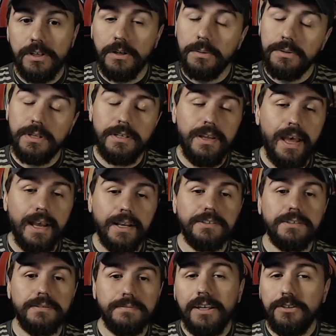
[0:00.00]
deal with
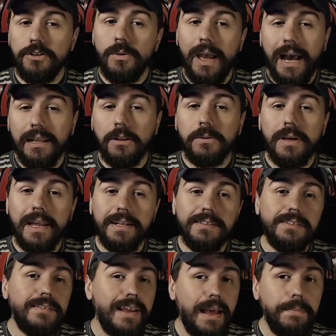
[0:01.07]
attacks. As you allocate
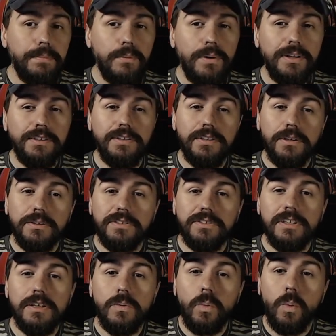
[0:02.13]
stat points, you'll
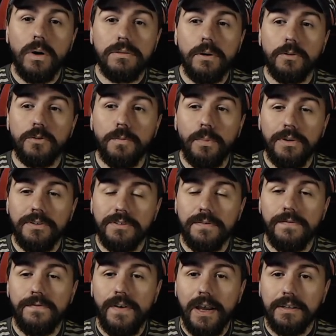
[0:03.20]
see what those points
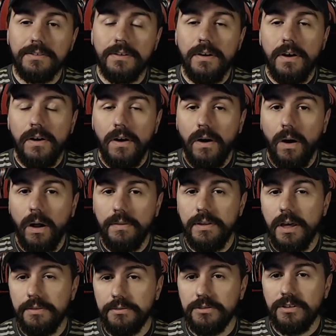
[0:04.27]
affect on
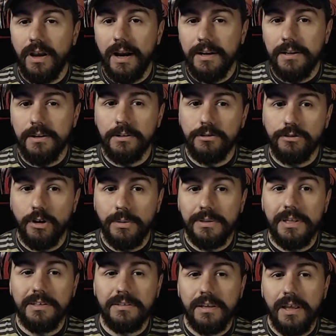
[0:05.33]
the other side here. So
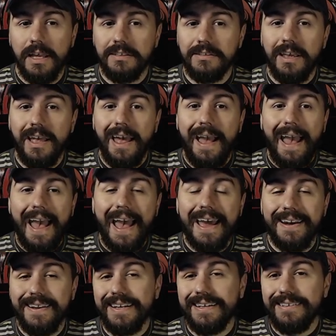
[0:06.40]
in this case,
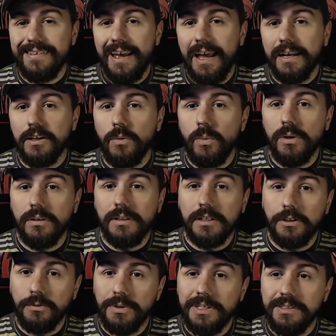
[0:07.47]
adding attack will
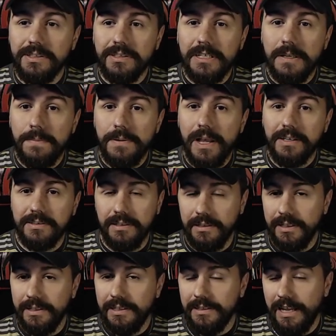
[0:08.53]
increase the DPS
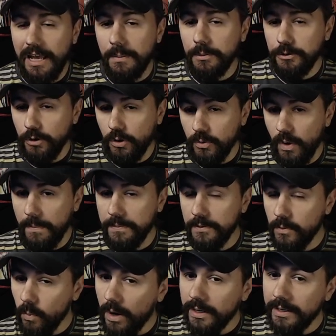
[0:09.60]
and lightning damage on
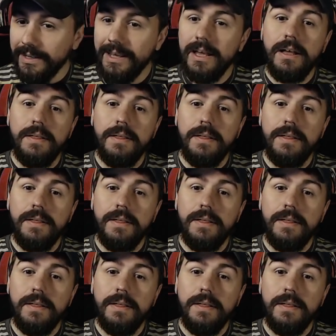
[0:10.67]
weapon 1,